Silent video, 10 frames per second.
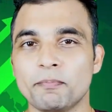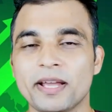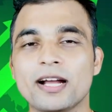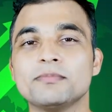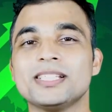
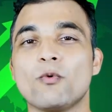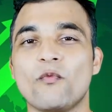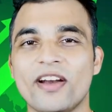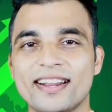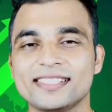becomes
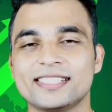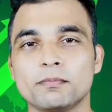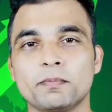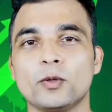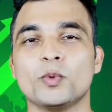very
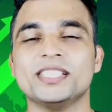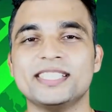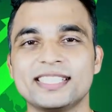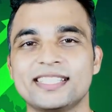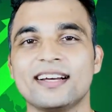simple with
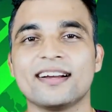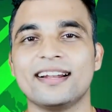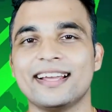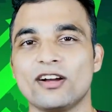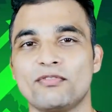just a
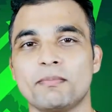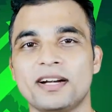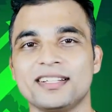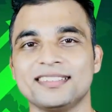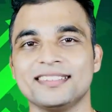click of a
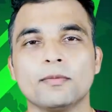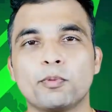button.